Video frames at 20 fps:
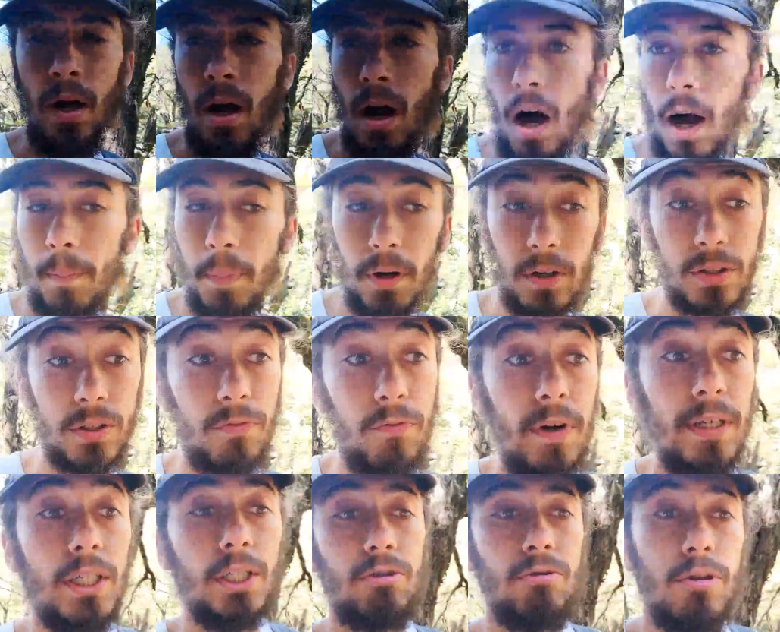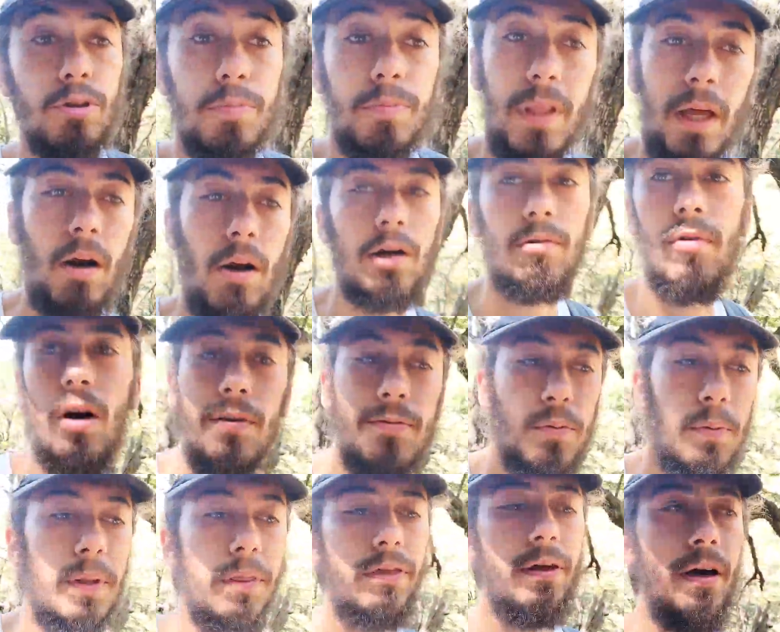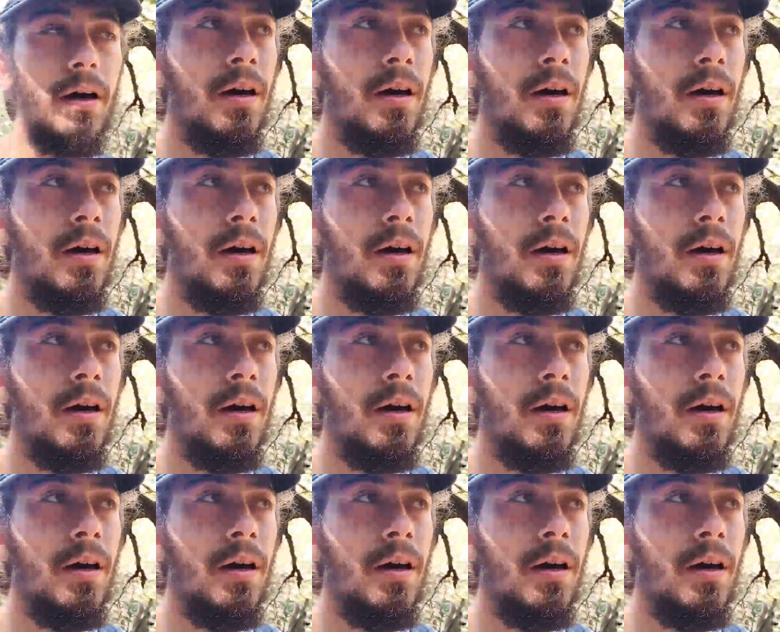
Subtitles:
I passed the French group that I arrived with.